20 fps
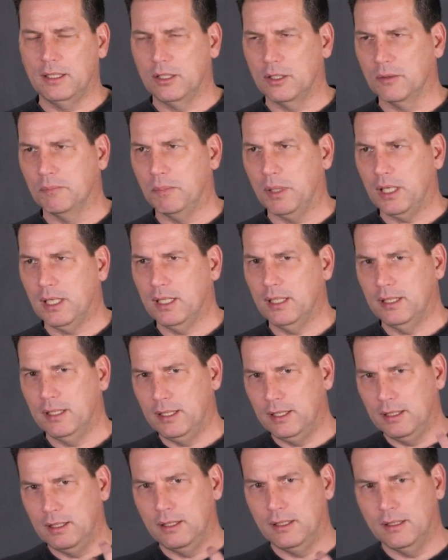in, your bot
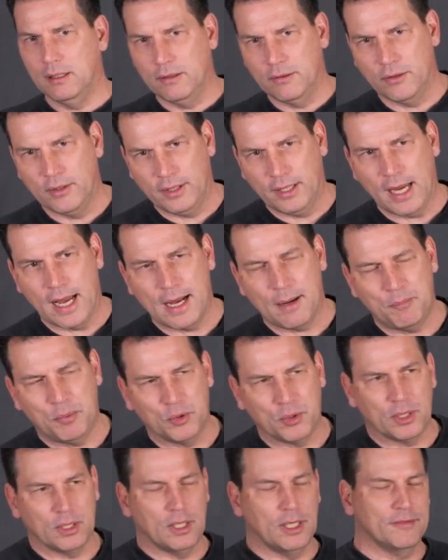in the
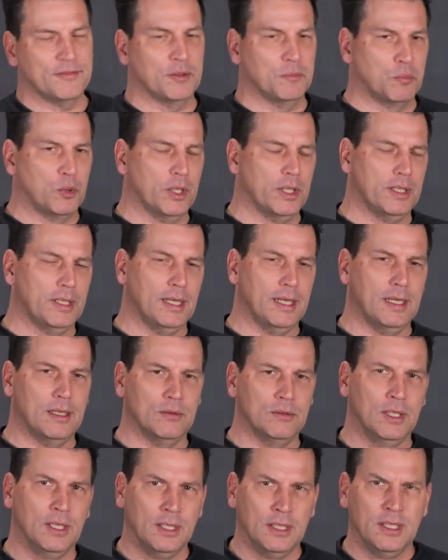apple can often break
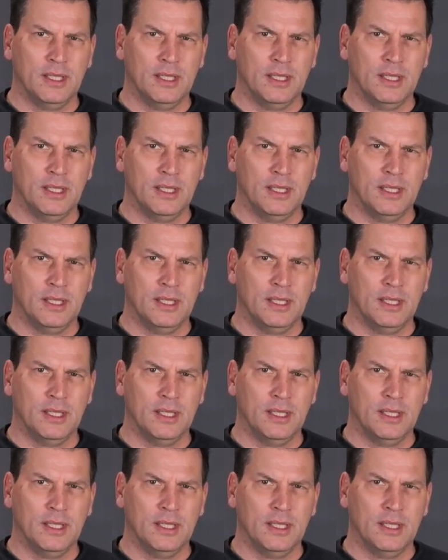down,